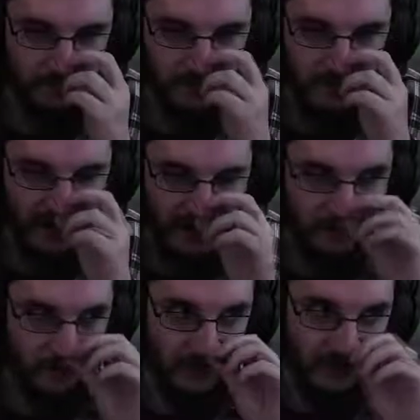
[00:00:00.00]
guys
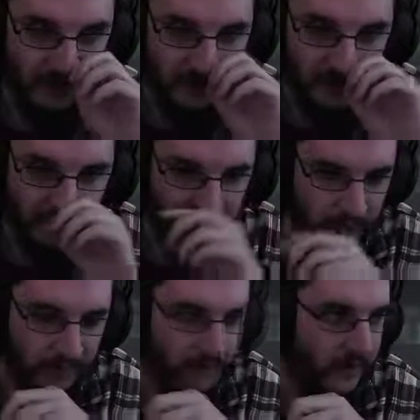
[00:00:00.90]
with las guns and
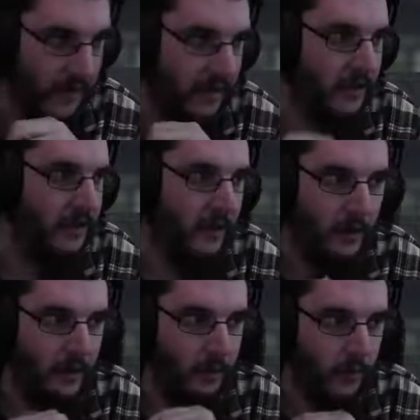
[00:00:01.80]
swords, that they
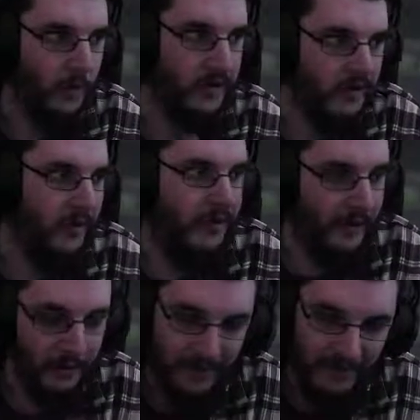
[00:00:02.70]
won't just pull out
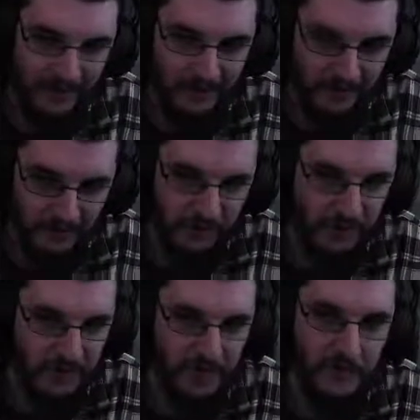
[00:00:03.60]
their las guns and
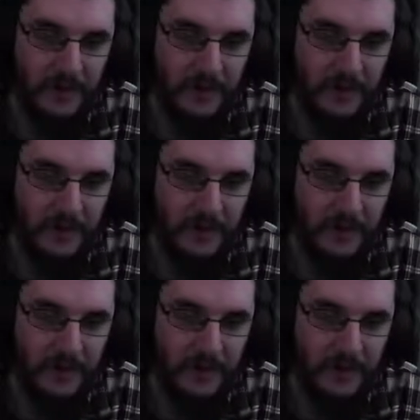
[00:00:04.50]
shoot you